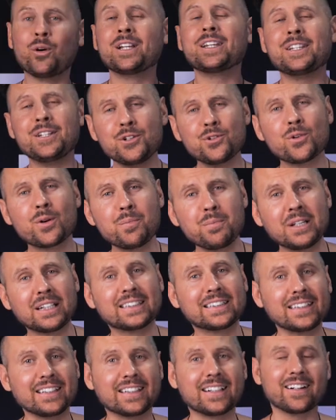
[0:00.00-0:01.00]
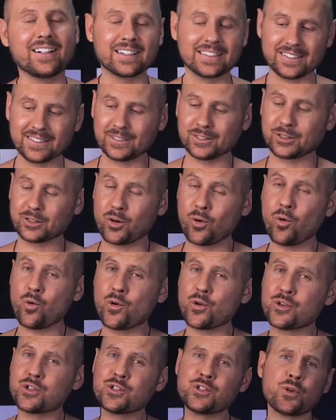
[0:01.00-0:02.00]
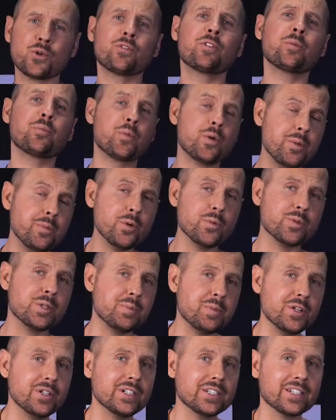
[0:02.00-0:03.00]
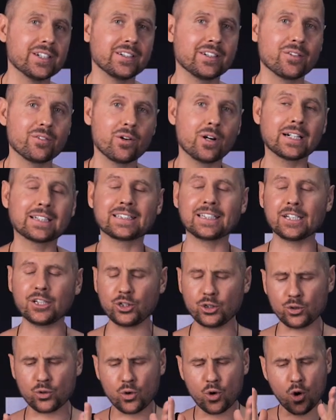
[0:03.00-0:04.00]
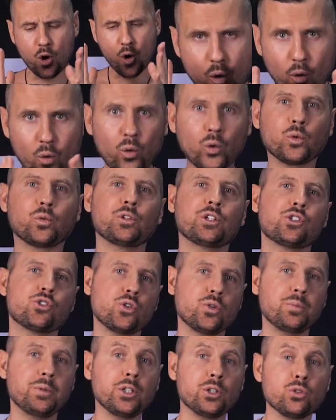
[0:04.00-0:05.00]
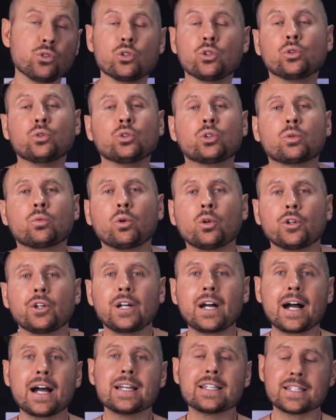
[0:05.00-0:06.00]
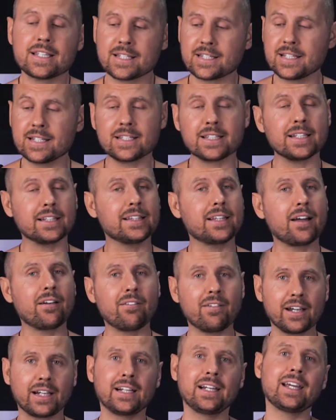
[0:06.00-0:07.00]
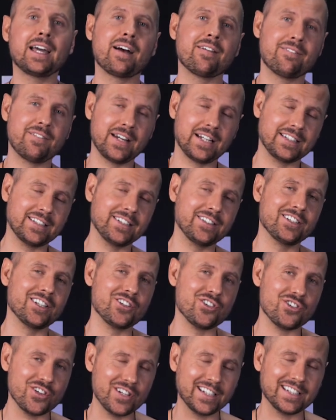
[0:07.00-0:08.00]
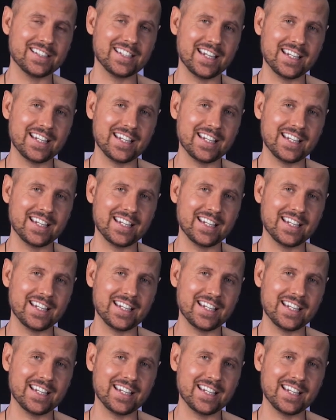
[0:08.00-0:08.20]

When you are mixing cocktails or serving premium spirits on rocks, you always should be using good quality ice since it directly affecting the drink